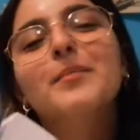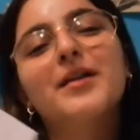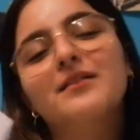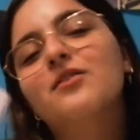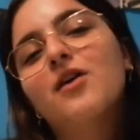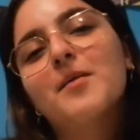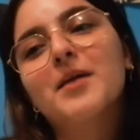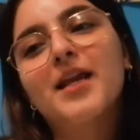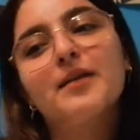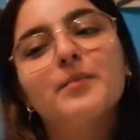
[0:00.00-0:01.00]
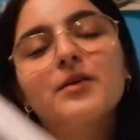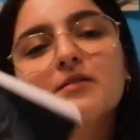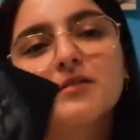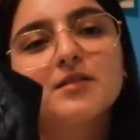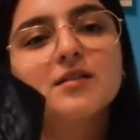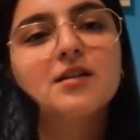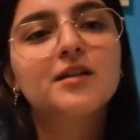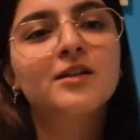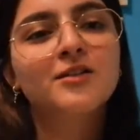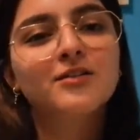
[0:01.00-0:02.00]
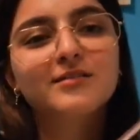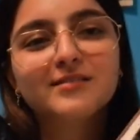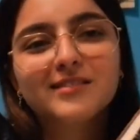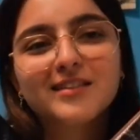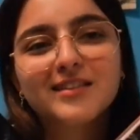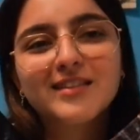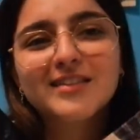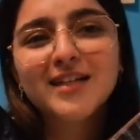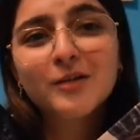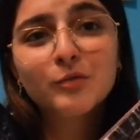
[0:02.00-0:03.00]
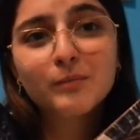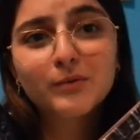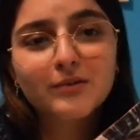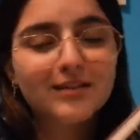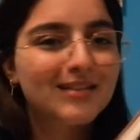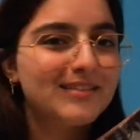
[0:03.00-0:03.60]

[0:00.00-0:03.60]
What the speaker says: But no, I'm glad, because this kind of book,